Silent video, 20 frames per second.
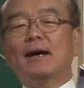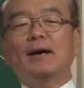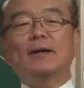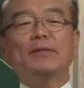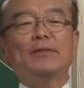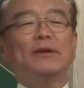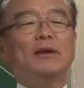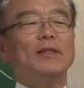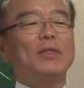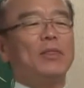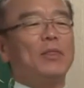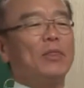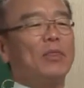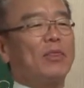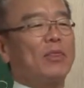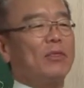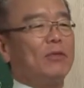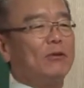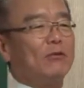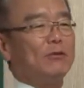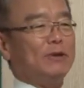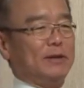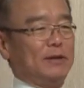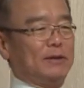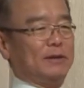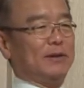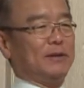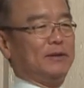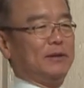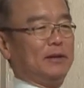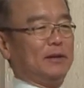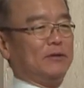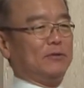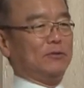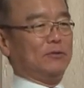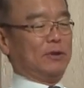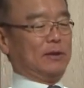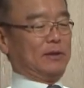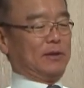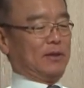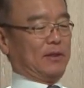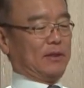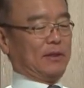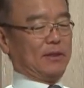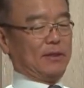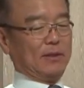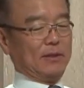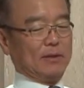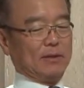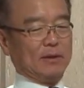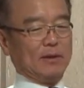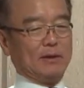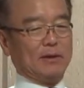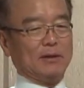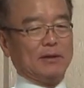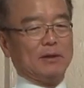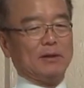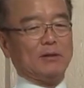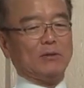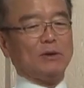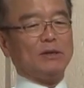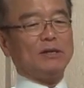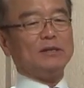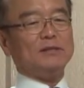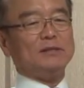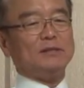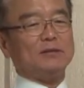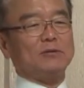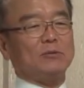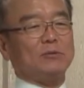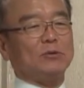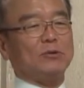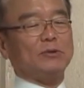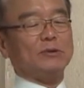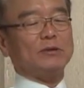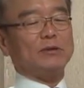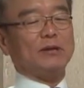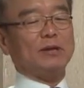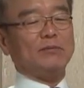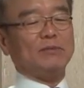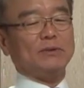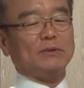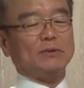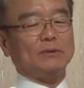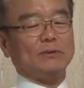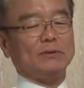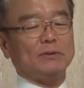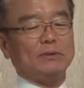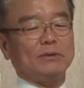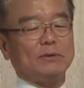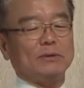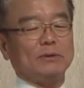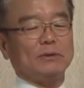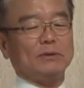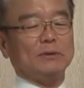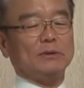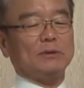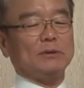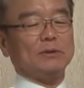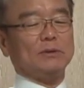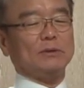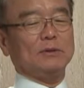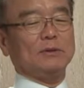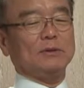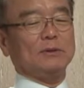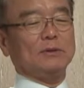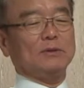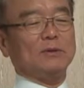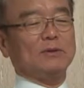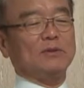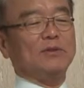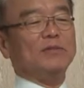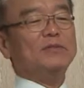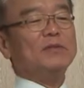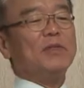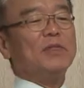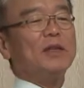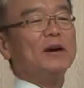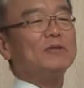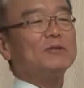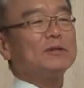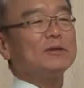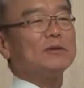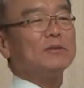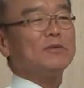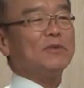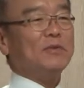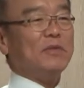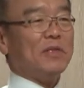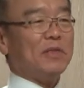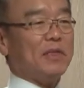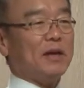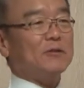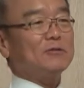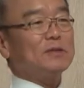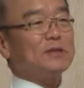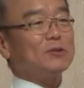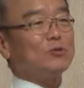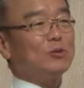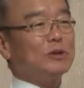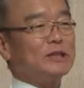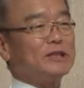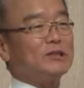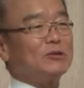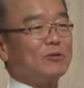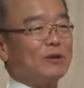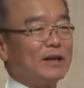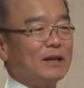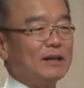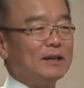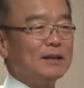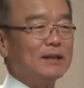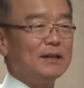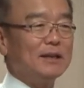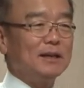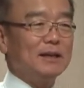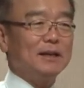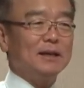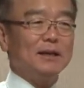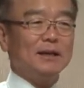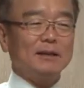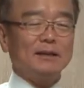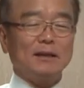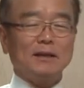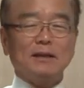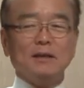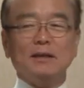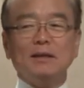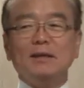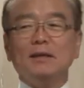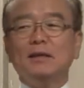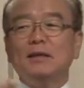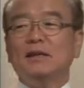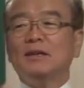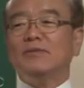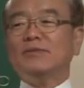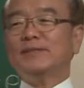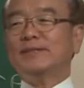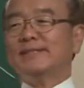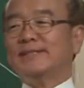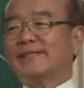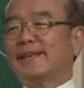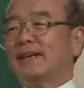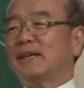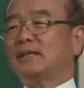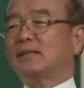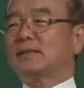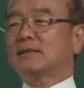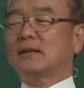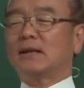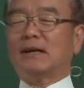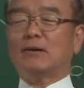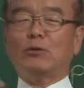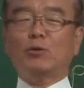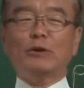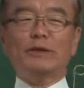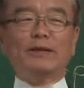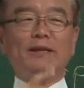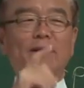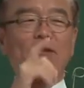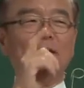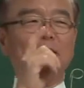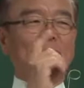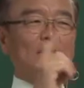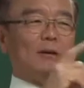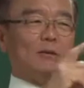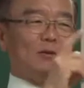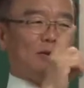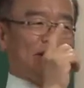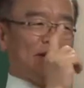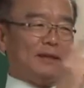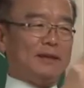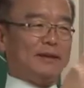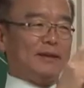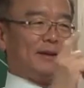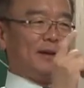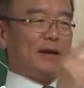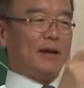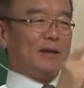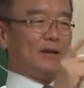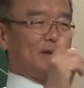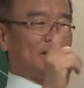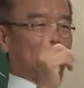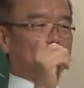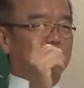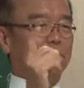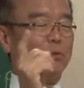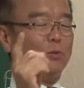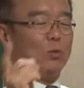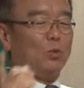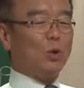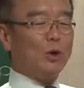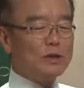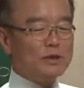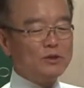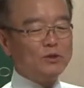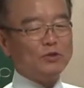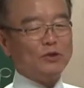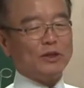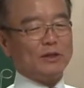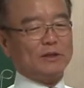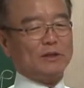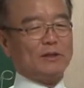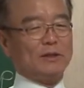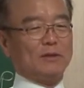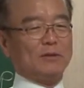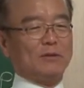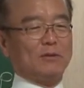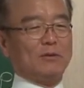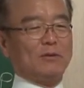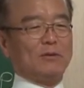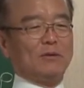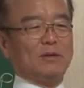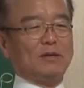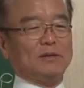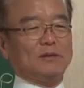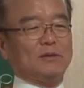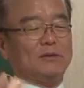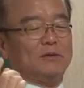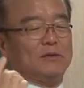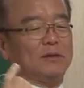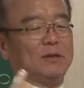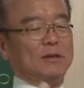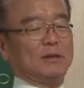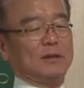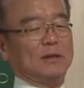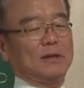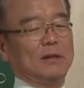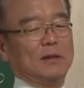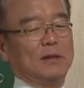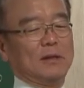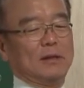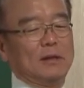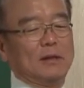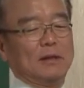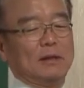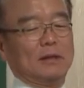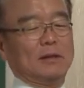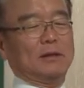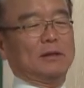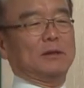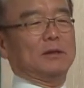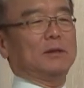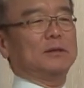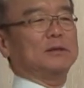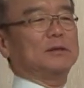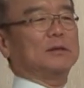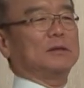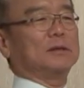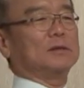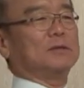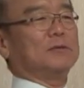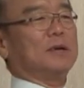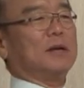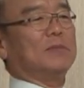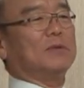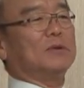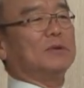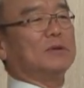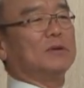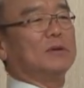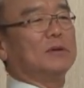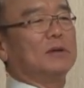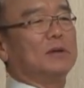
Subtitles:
100 units. Okay. Then what is the total revenue? 50,000 won, right? Then if he sells 101 unit, what is total his revenue?